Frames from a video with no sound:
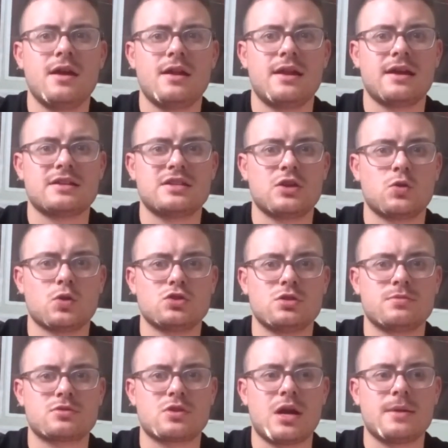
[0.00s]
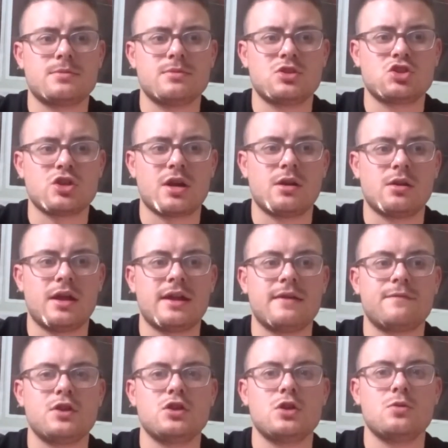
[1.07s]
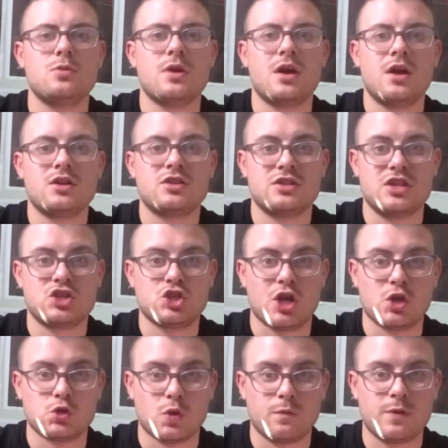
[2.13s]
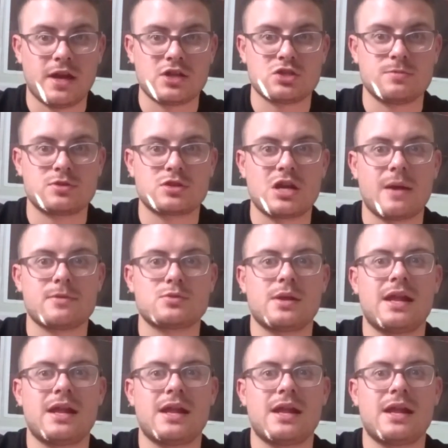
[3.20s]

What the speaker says: Like I say, go and subscribe to his channel. And if you're new to this channel, don't forget to subscribe as well.